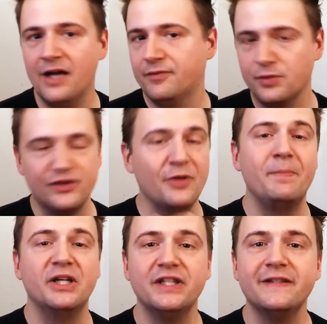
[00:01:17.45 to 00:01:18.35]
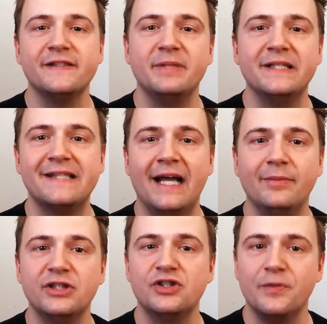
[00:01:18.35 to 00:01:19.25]
Of course, a budget has been
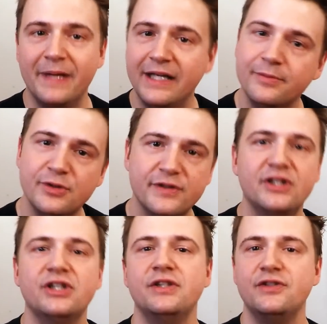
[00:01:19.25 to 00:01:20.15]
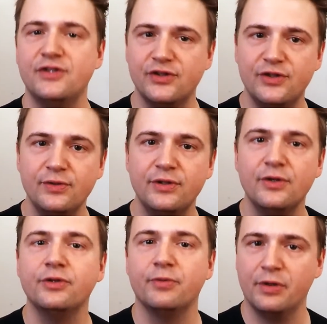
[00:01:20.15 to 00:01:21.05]
established to pay the musicians, the
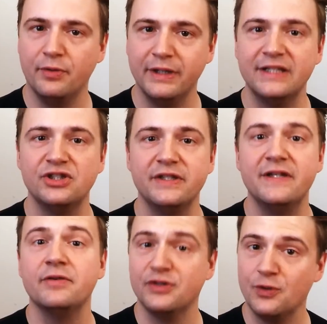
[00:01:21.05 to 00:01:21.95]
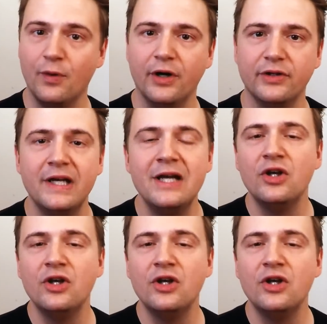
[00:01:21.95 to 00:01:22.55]
studio, the recording engineer, and so on.